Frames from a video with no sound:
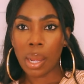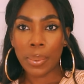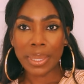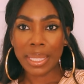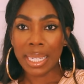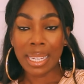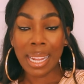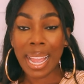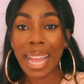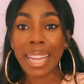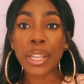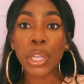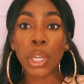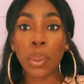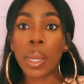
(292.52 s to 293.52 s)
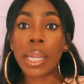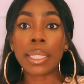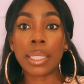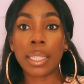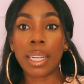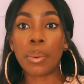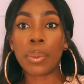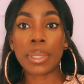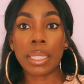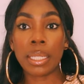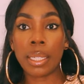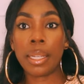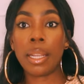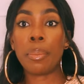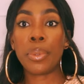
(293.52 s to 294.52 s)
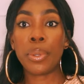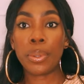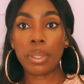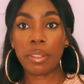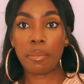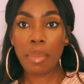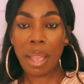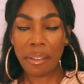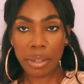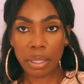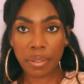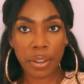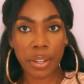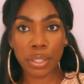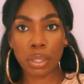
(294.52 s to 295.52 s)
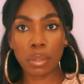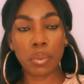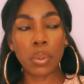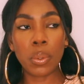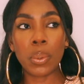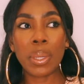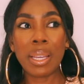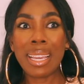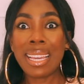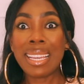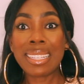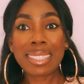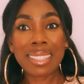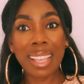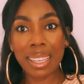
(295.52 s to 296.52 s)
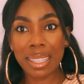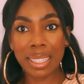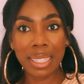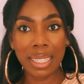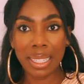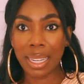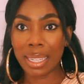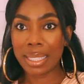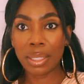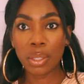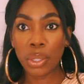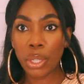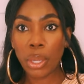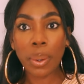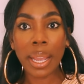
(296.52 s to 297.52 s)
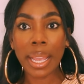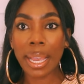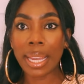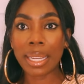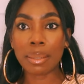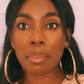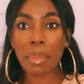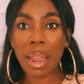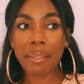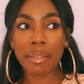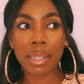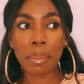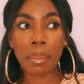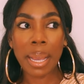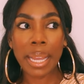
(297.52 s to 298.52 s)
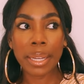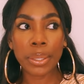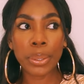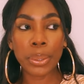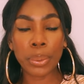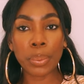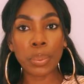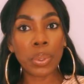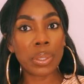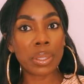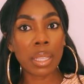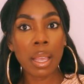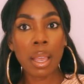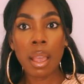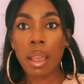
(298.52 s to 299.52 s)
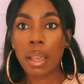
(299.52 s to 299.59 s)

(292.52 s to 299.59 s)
I was in. I had no idea I was in an abusive marriage, first of all. Secondly, I did not know I had married a man who was